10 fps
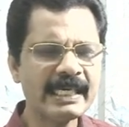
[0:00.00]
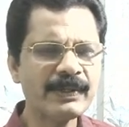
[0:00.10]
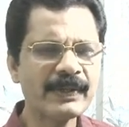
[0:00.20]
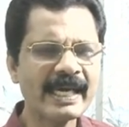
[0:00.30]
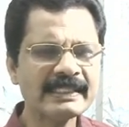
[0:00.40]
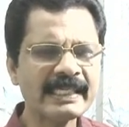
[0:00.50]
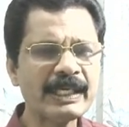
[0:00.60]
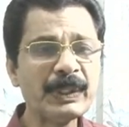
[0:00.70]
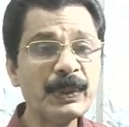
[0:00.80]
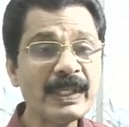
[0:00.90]
You can see
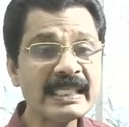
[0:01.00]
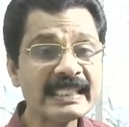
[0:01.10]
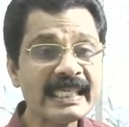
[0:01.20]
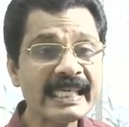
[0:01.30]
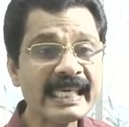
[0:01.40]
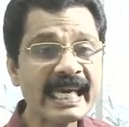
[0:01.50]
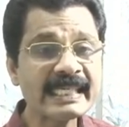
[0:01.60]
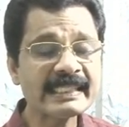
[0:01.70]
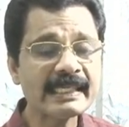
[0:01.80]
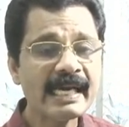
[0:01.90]

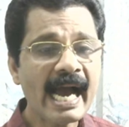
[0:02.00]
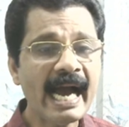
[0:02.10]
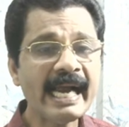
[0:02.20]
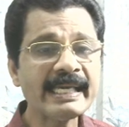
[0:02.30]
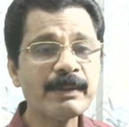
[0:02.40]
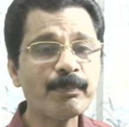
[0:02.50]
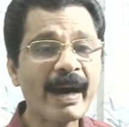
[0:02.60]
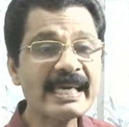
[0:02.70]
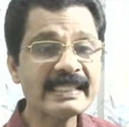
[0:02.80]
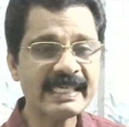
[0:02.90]
uniseriate and
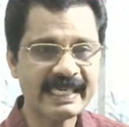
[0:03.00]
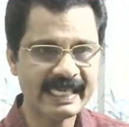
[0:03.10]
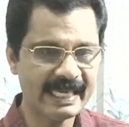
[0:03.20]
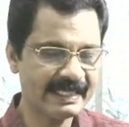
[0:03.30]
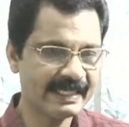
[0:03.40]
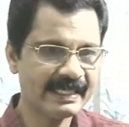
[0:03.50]
biseriate.